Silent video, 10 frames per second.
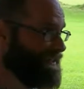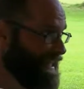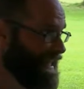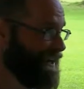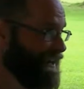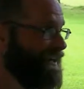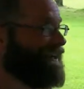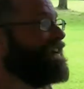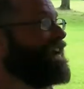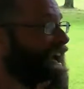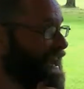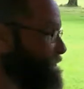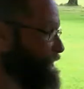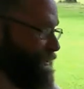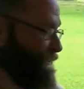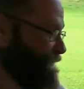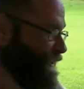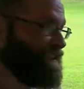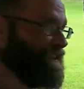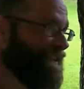get out of here, and I'm still
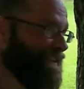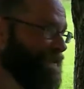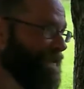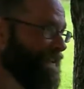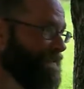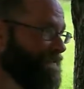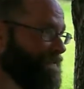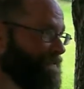functioning and doing it.